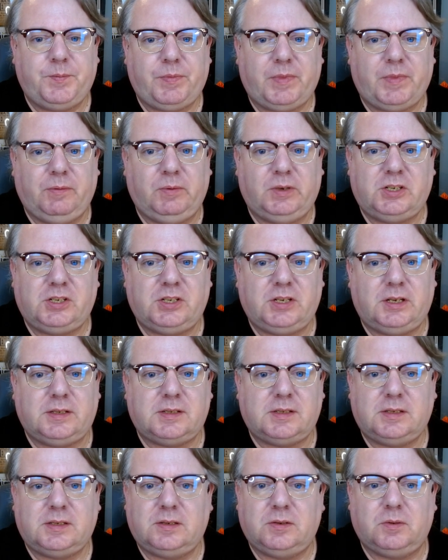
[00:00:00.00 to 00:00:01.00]
which
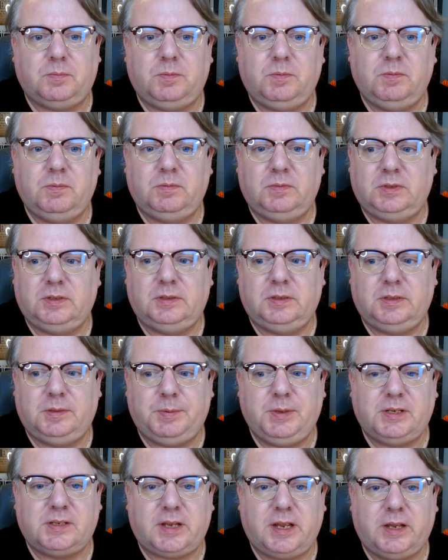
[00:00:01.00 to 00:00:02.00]
is still to
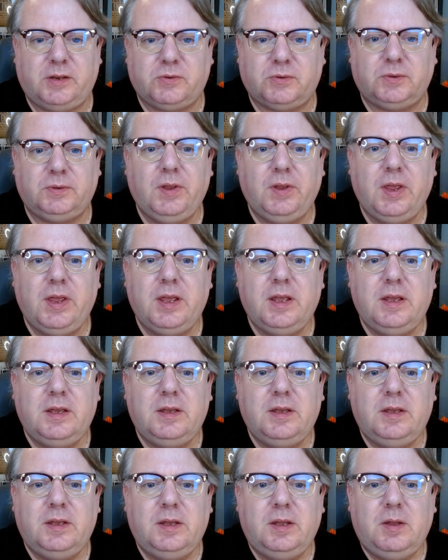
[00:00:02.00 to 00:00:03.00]
be scheduled,
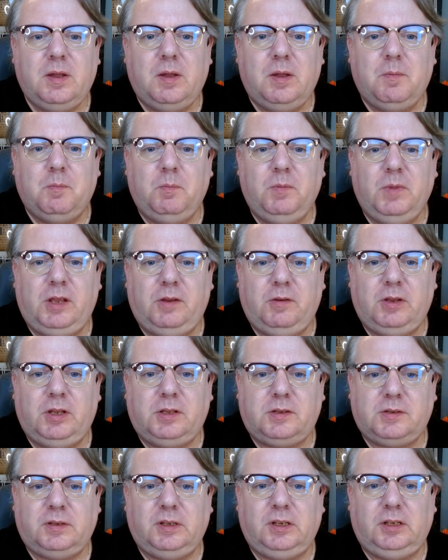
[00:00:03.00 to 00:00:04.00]
you
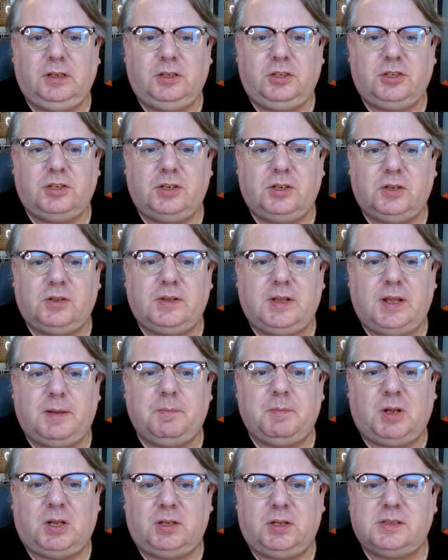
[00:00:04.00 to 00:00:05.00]
should know that
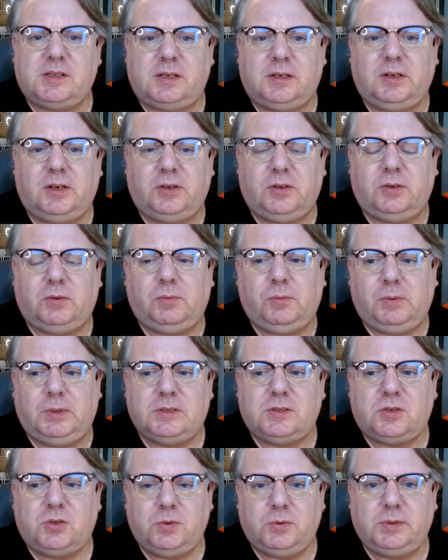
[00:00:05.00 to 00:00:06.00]
Mahan's goal
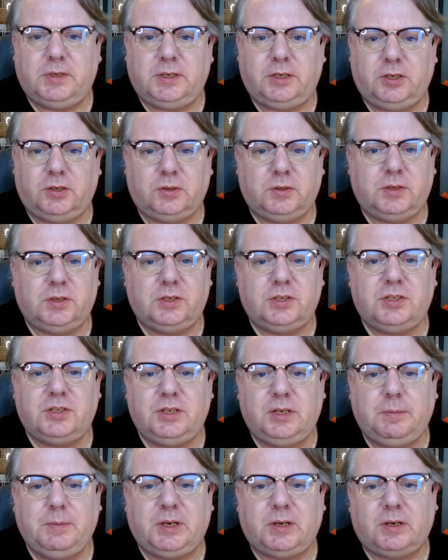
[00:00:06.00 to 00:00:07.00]
was to encourage
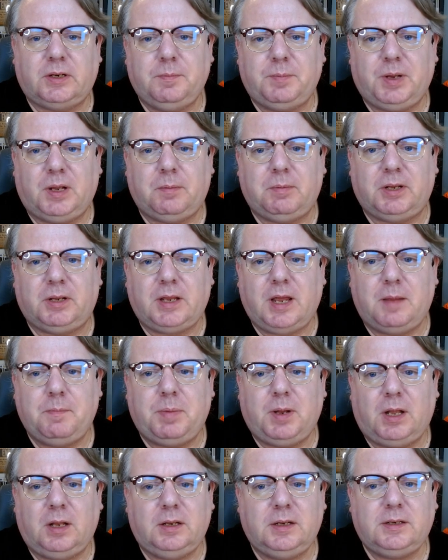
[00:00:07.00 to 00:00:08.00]
the American public and
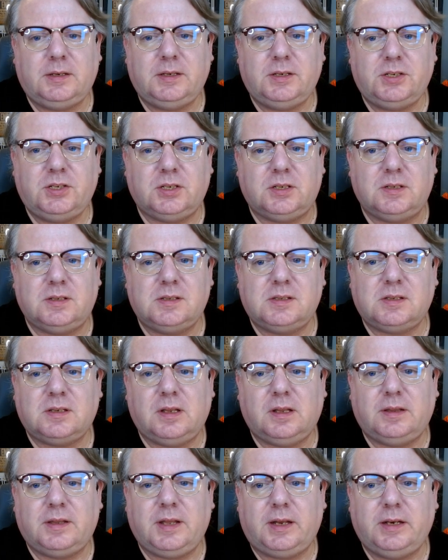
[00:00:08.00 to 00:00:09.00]
politicians
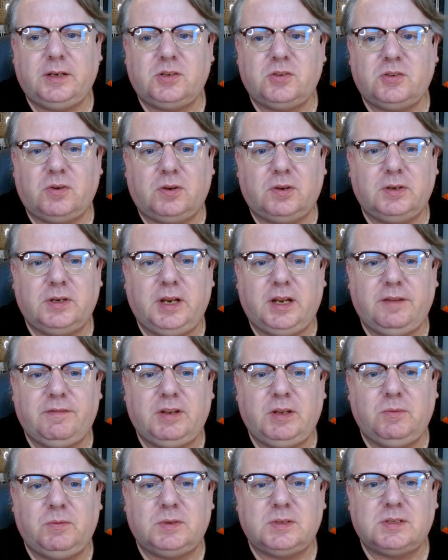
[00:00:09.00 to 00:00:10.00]
that a strong
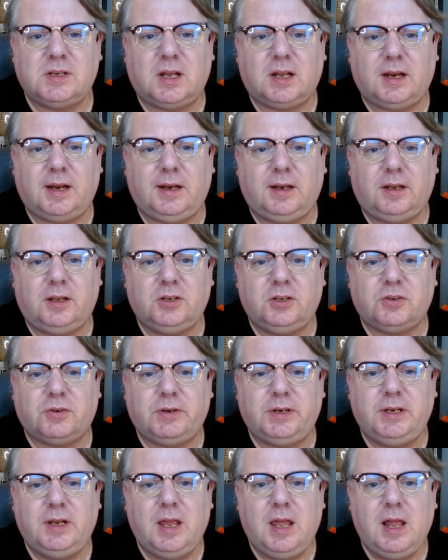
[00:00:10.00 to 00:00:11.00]
Navy was not a
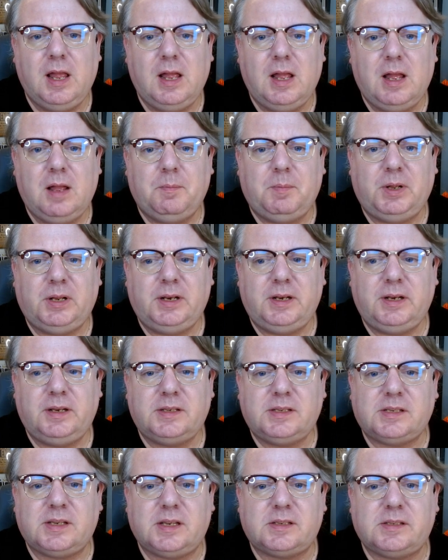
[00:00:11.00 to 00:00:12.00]
luxury, but a
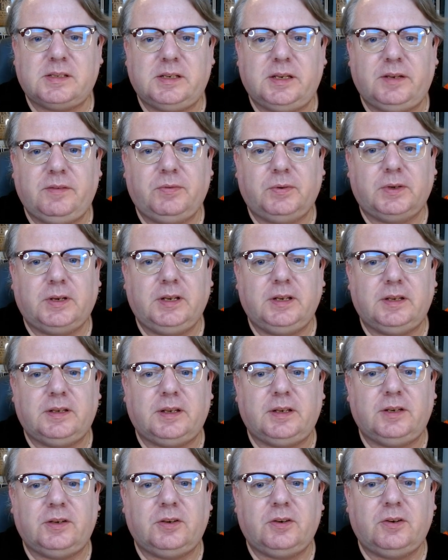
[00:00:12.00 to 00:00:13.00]
necessity for
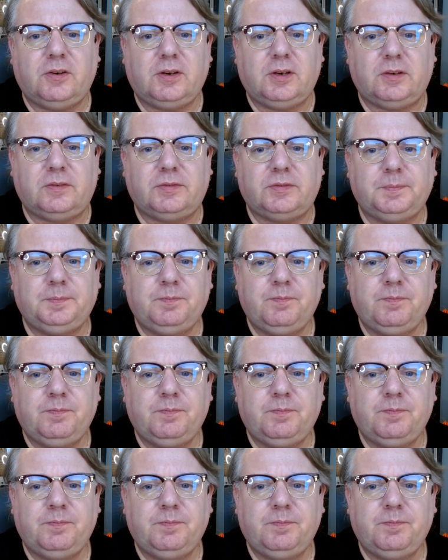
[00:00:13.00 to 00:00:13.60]
continued growth.